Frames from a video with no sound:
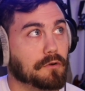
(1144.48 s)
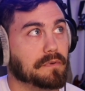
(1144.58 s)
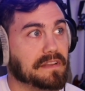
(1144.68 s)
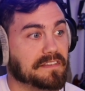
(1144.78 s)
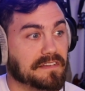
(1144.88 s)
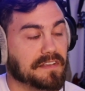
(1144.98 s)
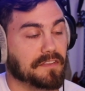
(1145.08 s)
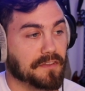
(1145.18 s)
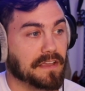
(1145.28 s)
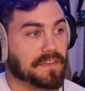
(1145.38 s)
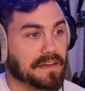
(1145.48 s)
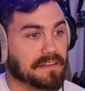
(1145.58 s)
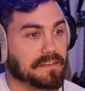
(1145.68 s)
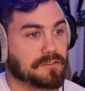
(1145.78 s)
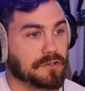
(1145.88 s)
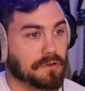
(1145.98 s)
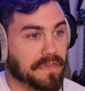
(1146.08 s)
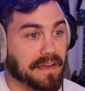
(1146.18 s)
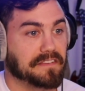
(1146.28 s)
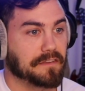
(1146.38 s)
reason to think that it's true.
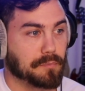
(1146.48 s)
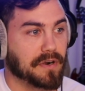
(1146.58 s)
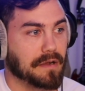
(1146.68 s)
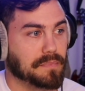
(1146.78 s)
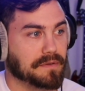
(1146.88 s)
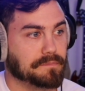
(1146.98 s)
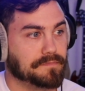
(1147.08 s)
That's the problem.